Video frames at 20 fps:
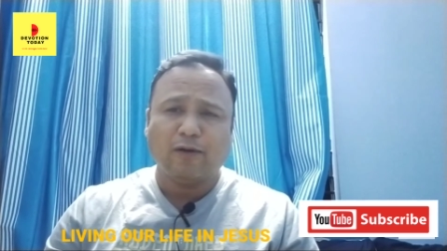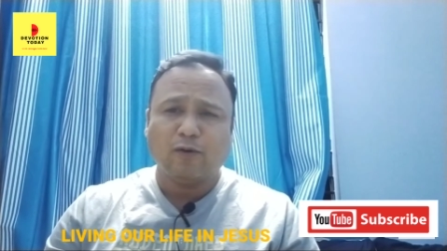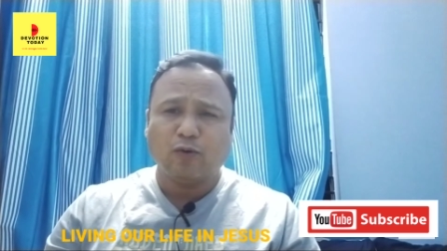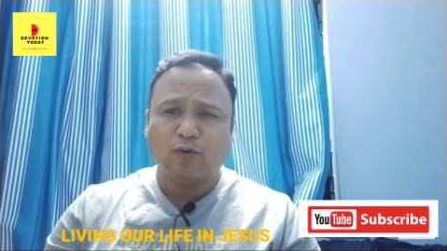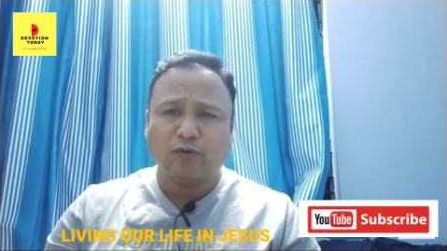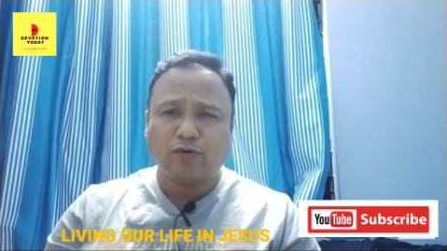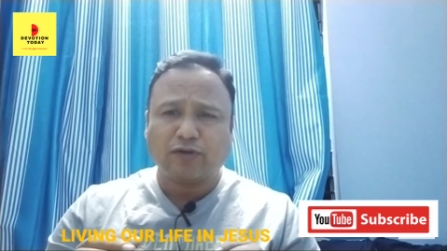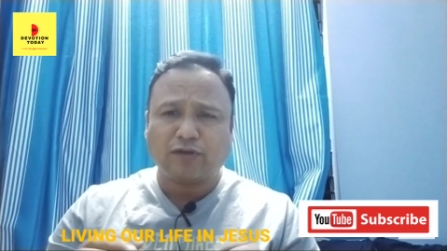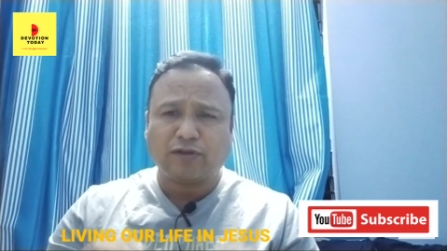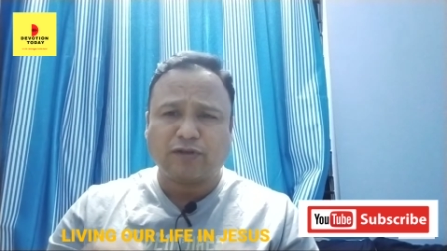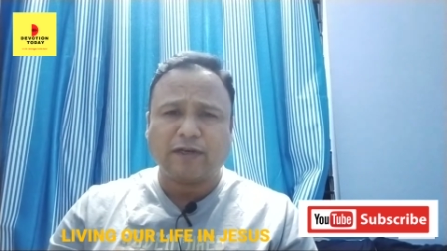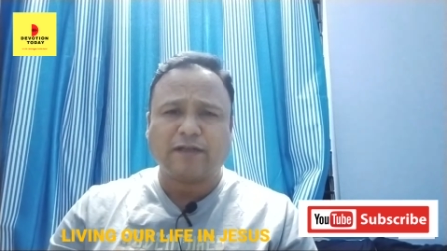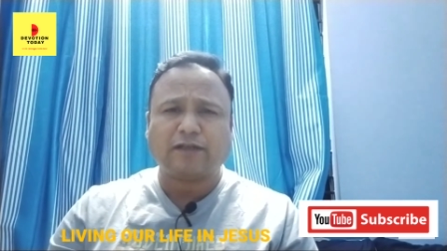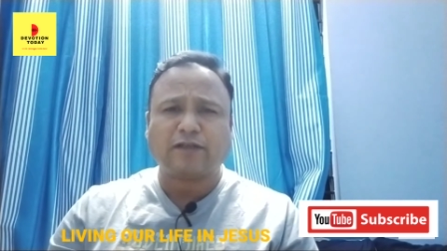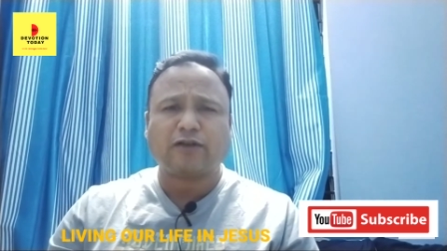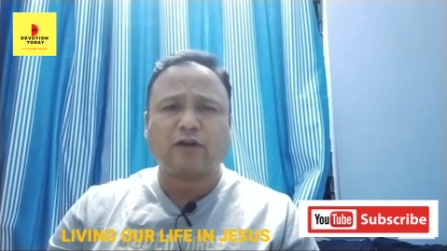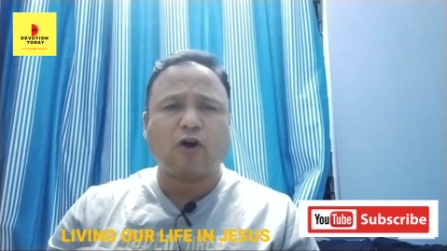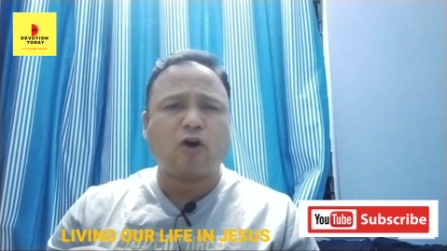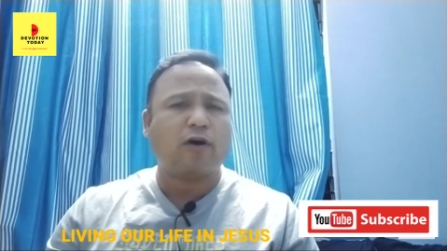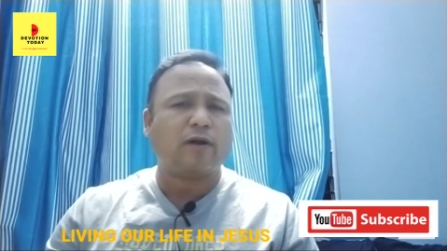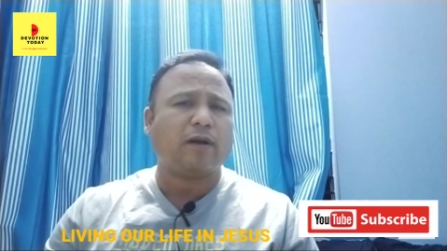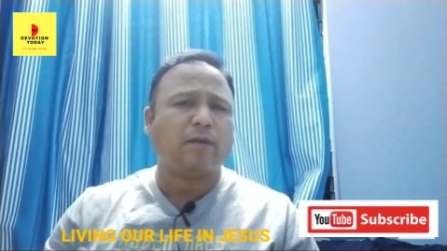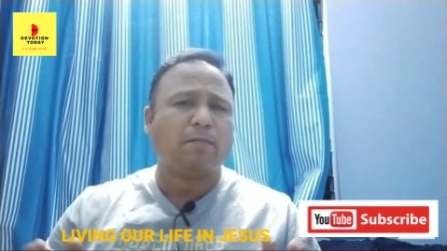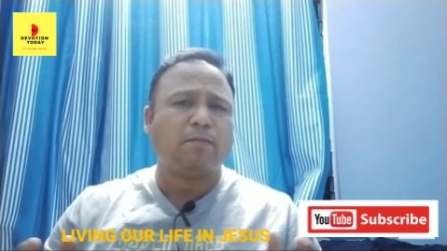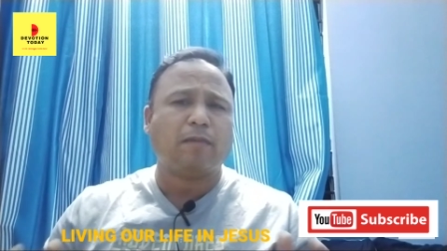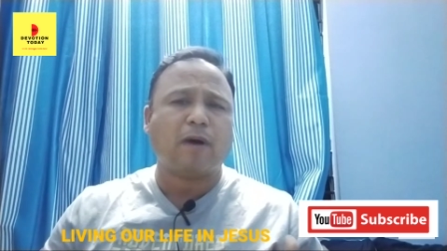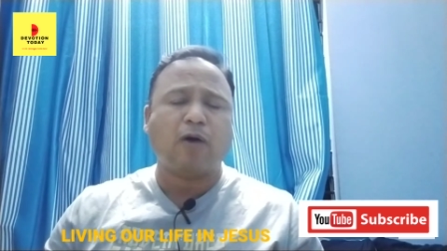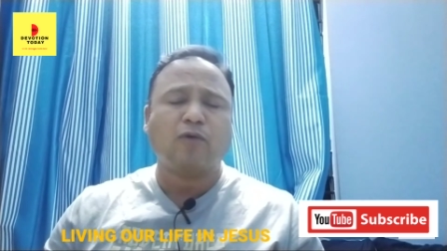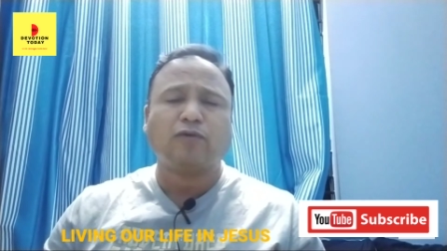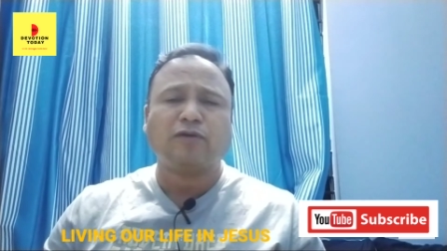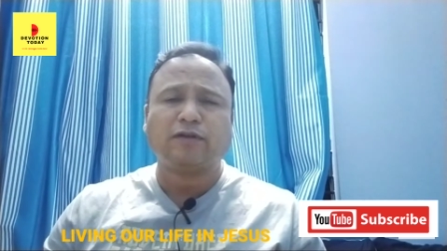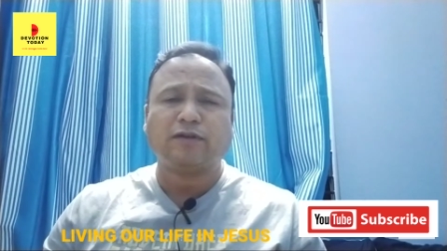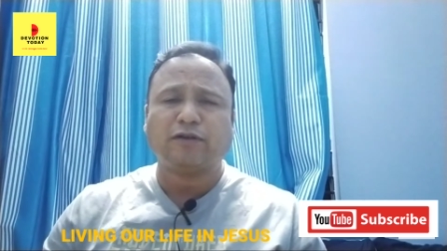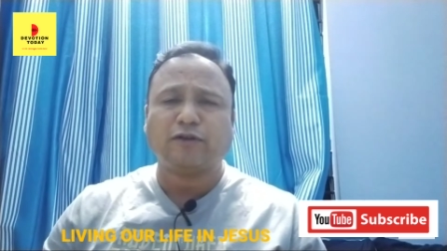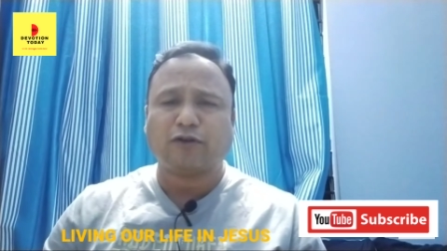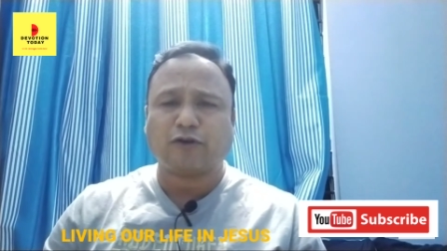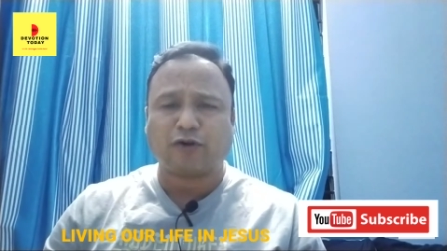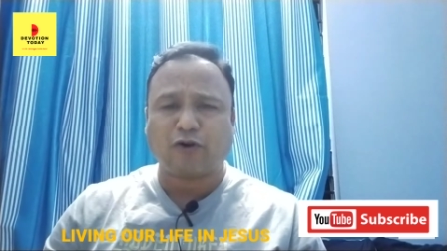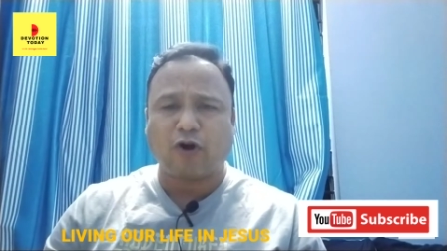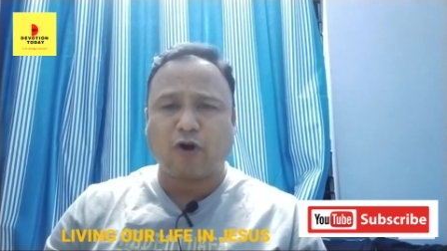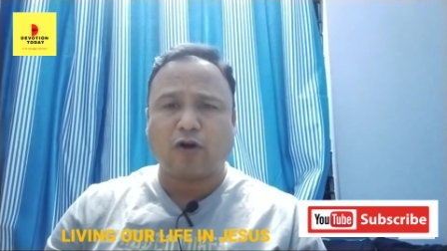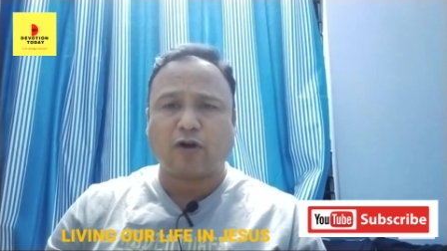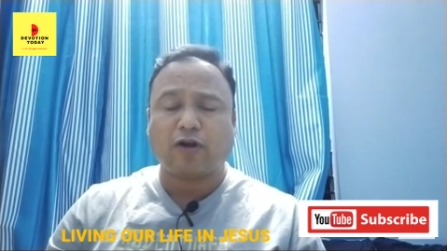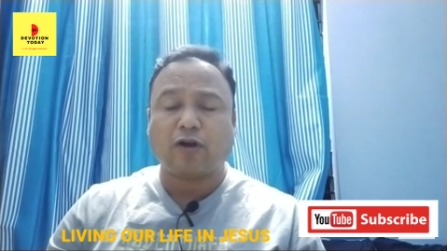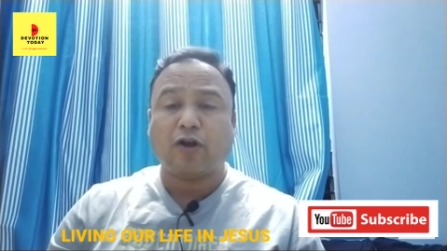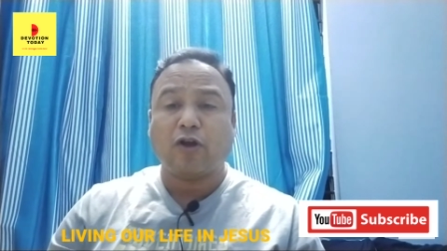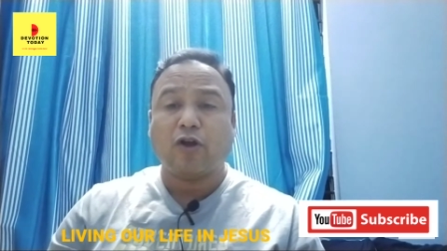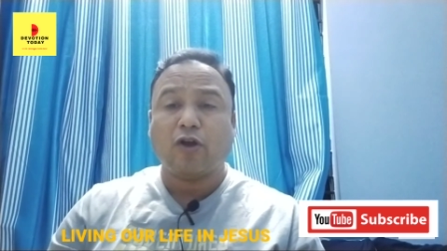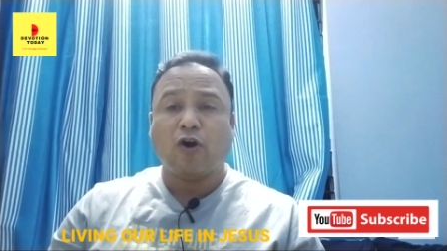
who sits on a mountain rock